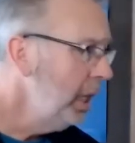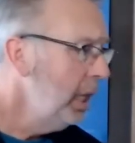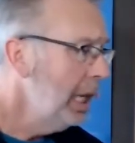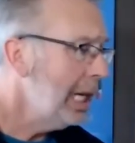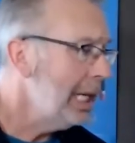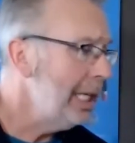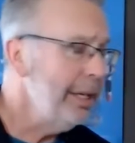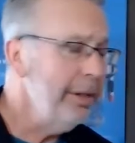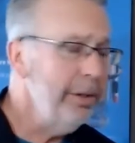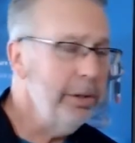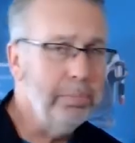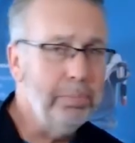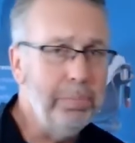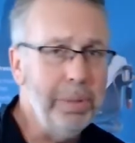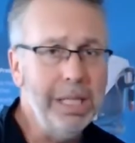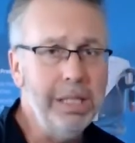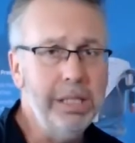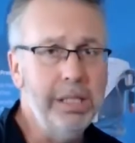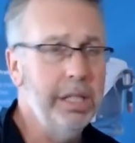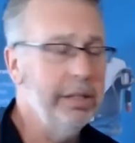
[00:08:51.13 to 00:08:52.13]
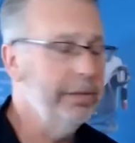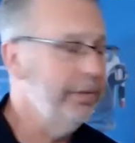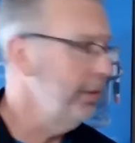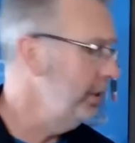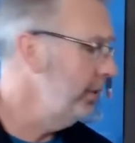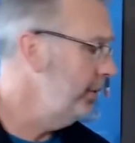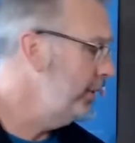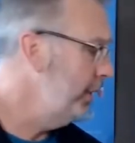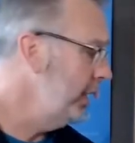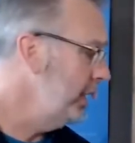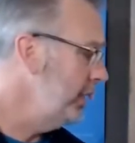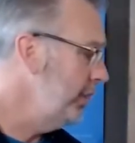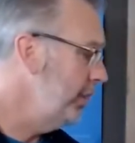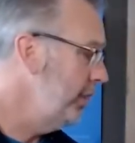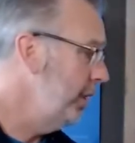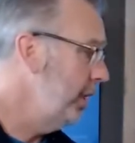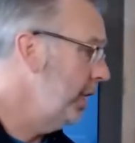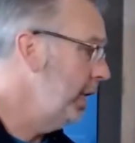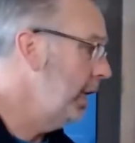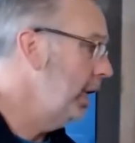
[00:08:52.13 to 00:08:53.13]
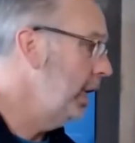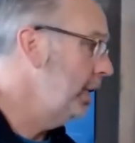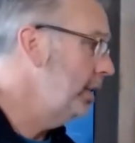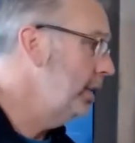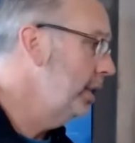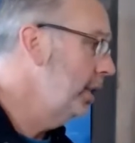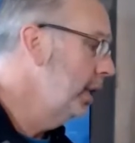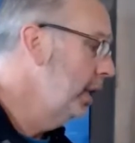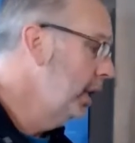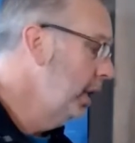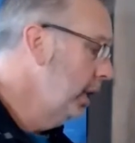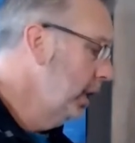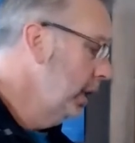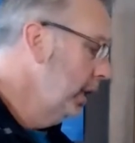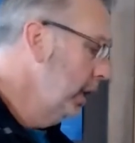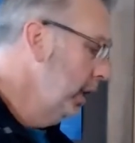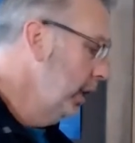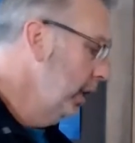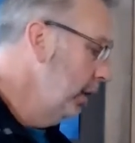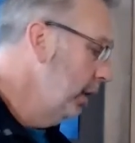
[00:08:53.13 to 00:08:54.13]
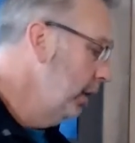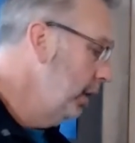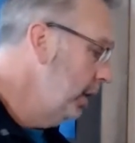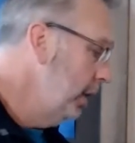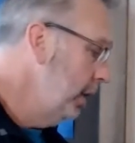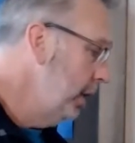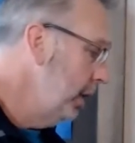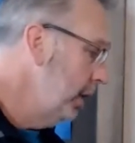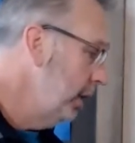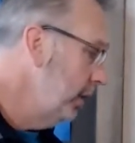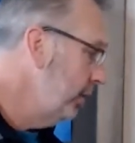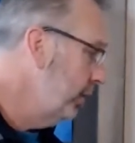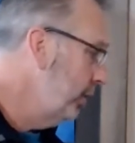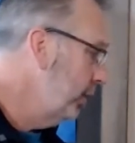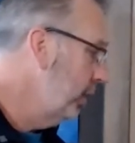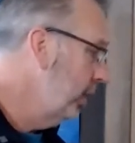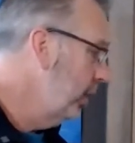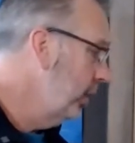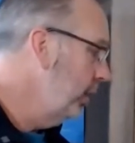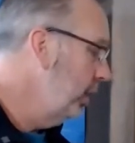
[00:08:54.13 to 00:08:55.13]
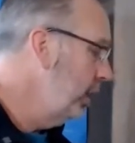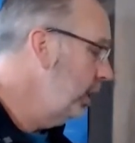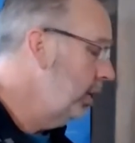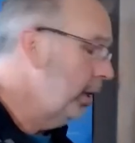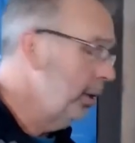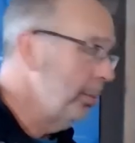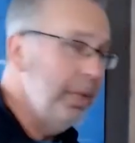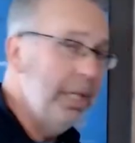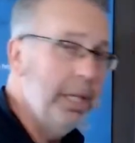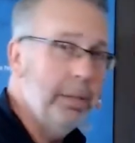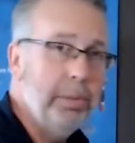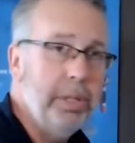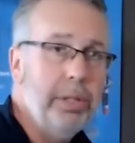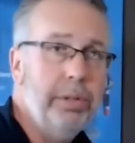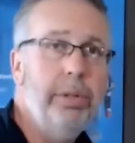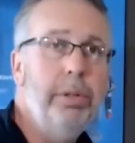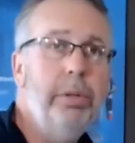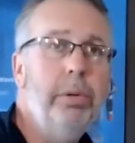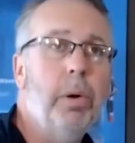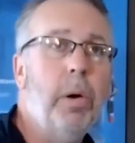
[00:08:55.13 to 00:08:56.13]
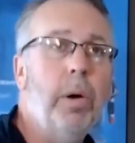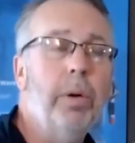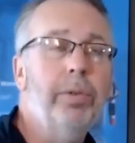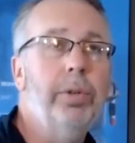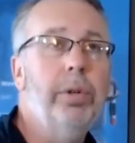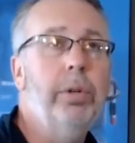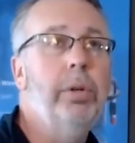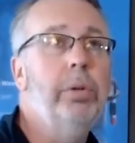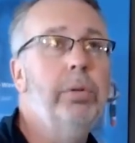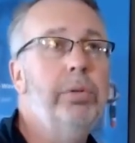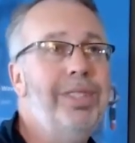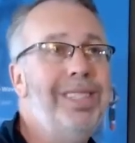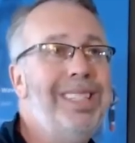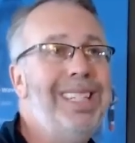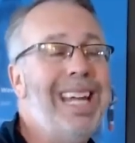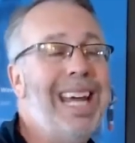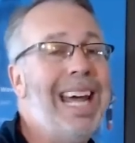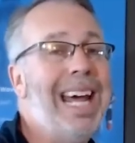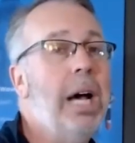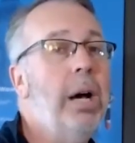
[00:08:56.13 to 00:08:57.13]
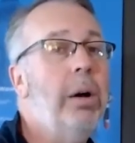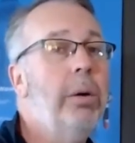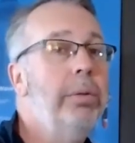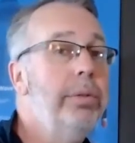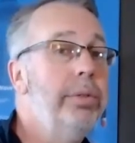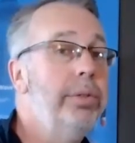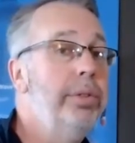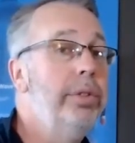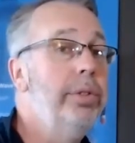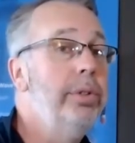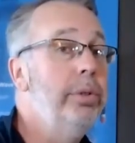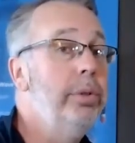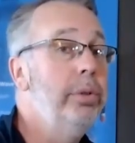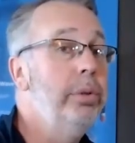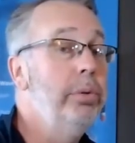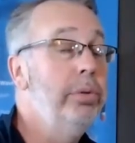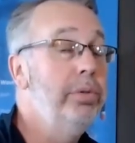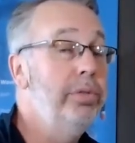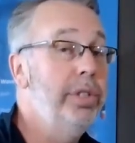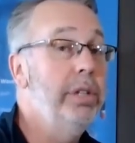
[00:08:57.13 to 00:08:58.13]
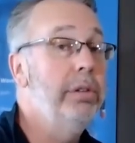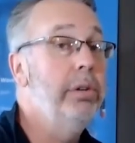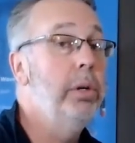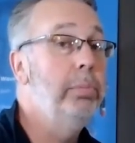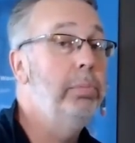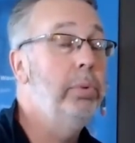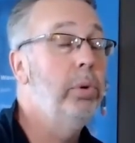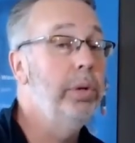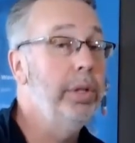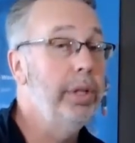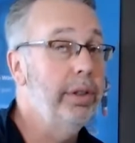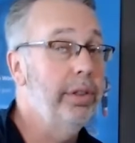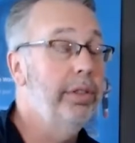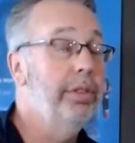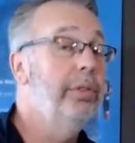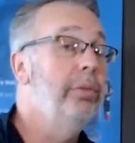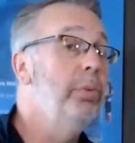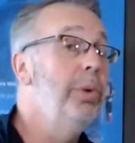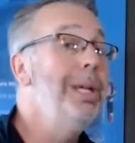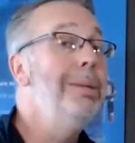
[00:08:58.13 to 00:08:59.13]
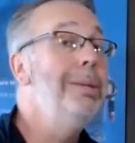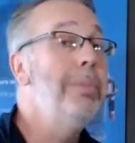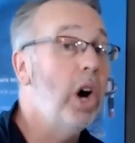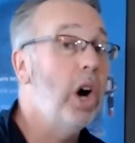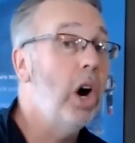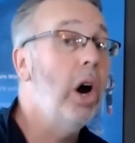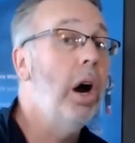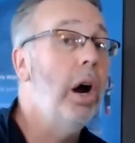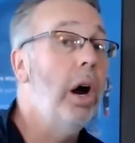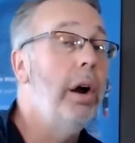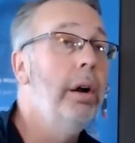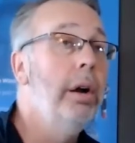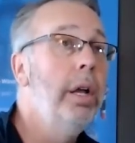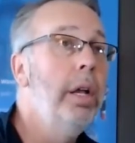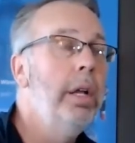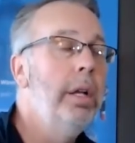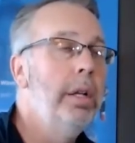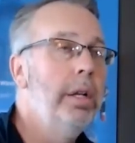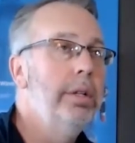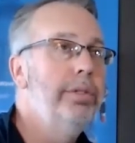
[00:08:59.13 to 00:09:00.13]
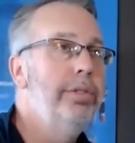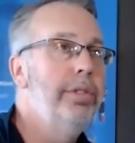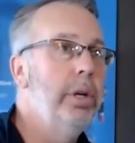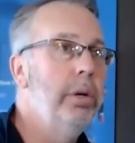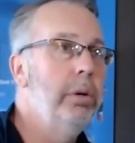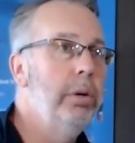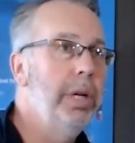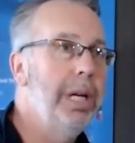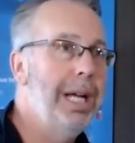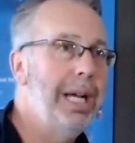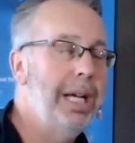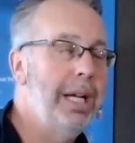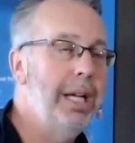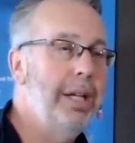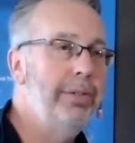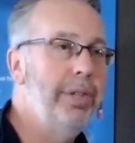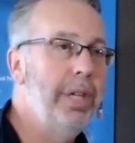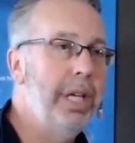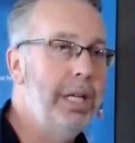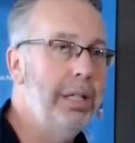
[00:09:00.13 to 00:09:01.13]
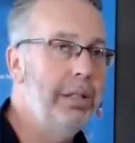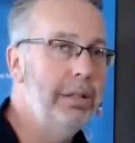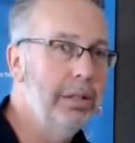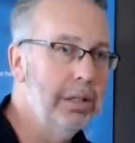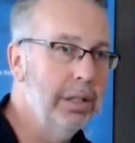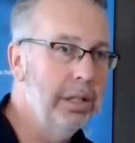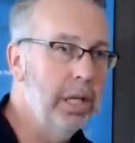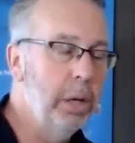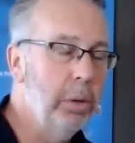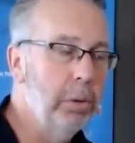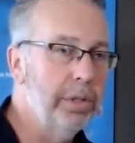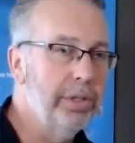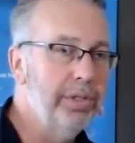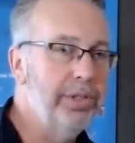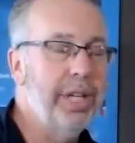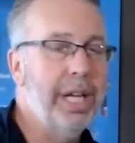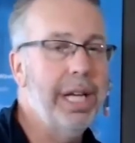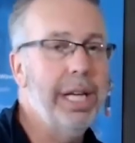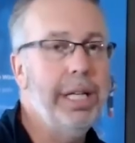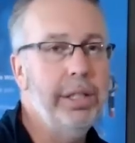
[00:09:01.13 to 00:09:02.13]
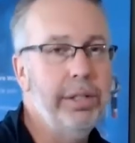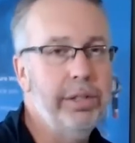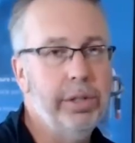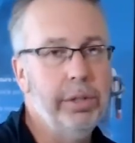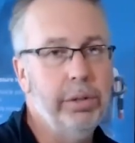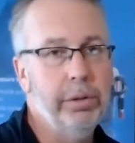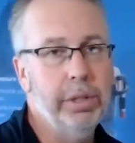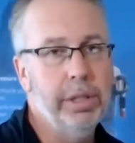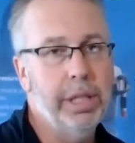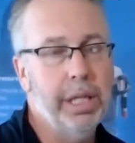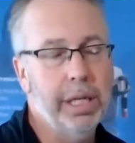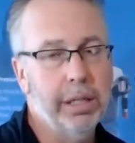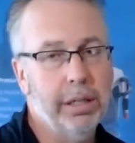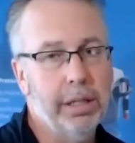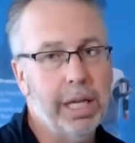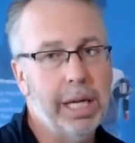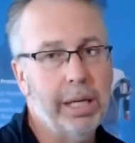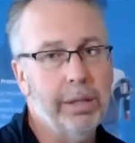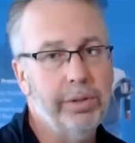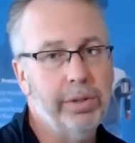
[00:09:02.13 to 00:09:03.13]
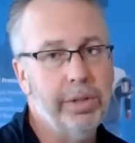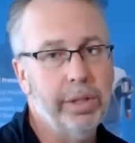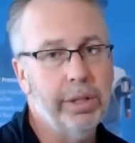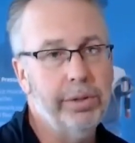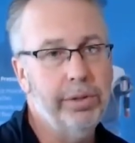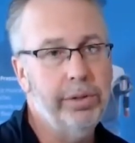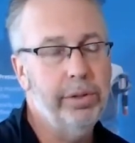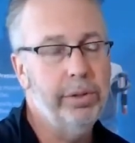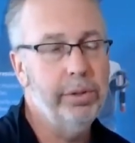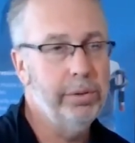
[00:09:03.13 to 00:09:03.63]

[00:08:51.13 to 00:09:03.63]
Another big difference is that the RPW2 also goes down to 0.3 bar. So it has a lower setting to it that allows us to